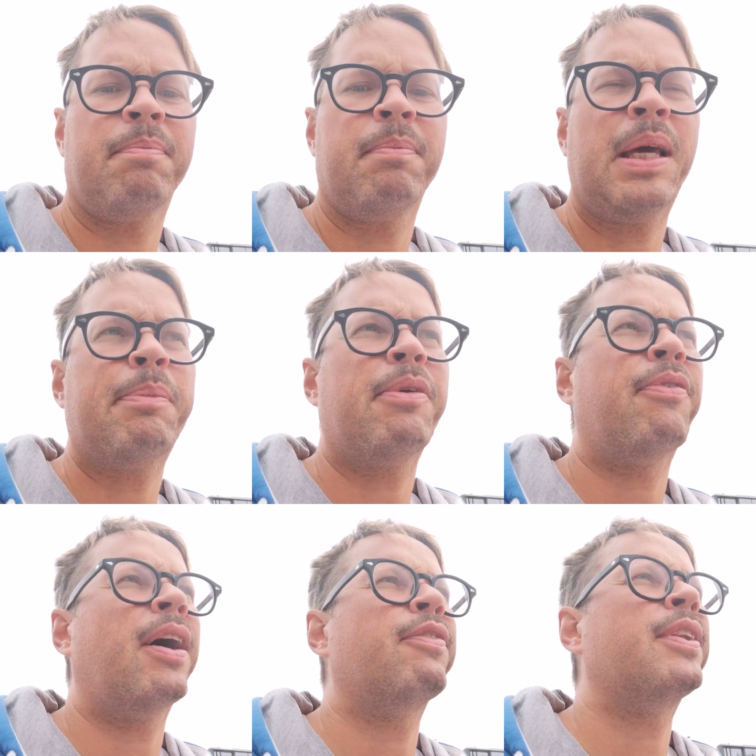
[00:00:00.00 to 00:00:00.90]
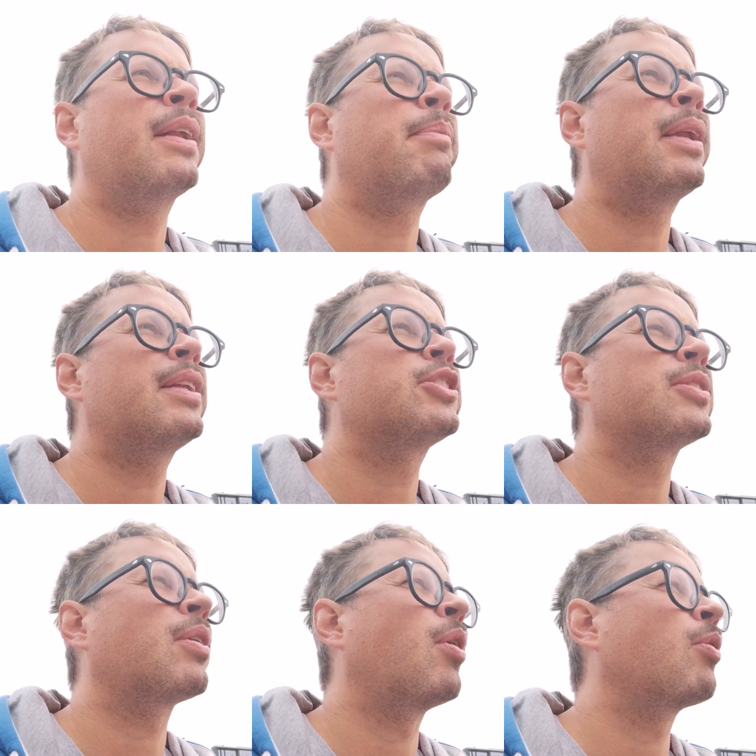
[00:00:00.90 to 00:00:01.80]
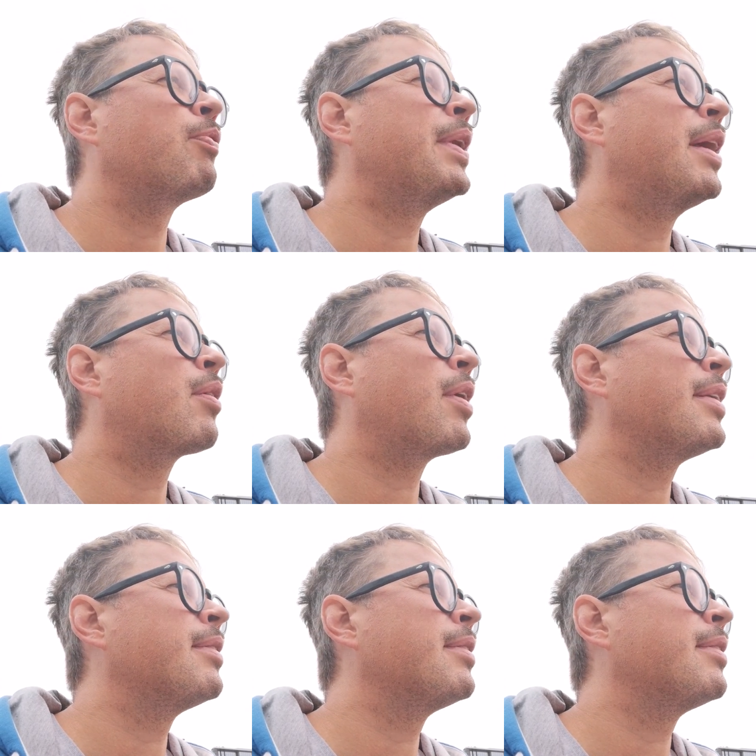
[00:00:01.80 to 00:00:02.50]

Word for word: maybe five ten minutes long video right